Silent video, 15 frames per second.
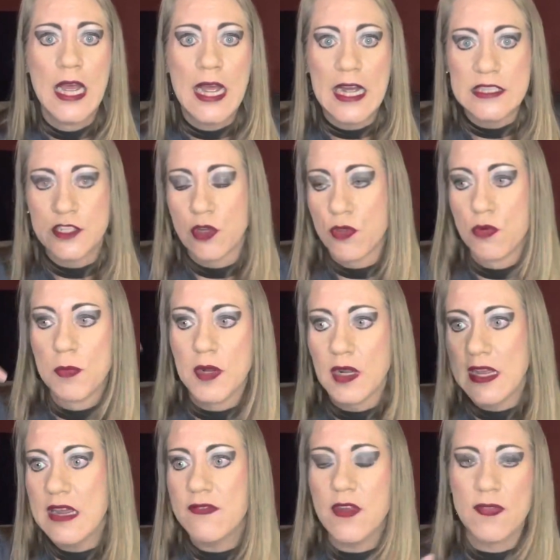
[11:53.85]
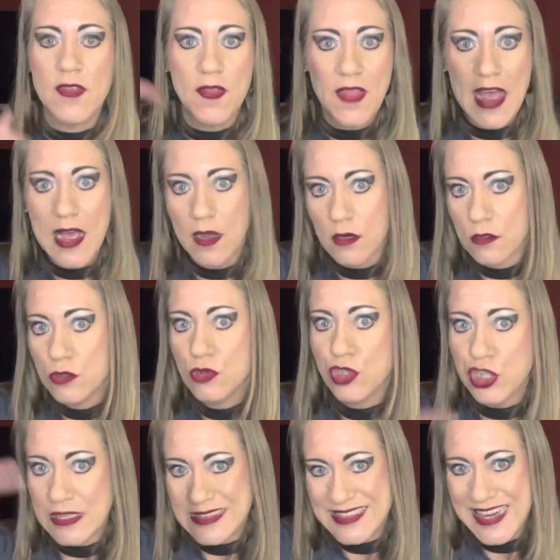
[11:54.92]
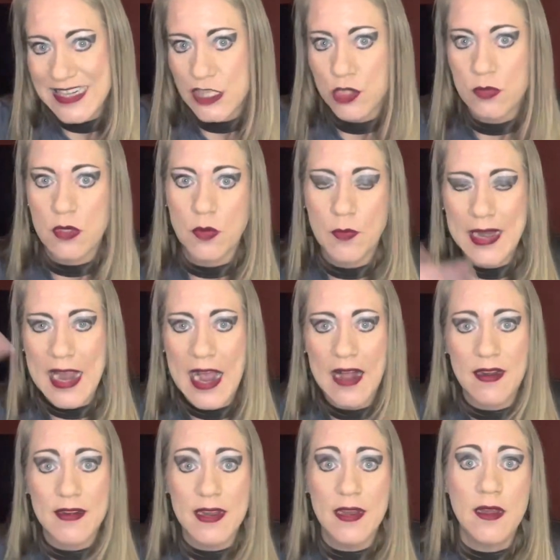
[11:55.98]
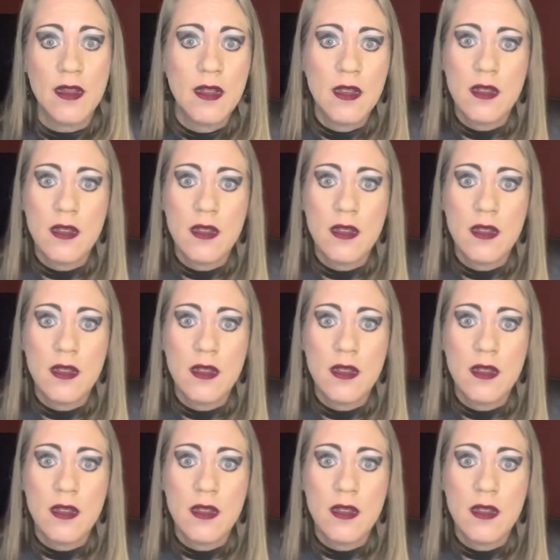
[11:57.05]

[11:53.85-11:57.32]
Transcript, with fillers: and so they're believing that that illusion is actually a reality.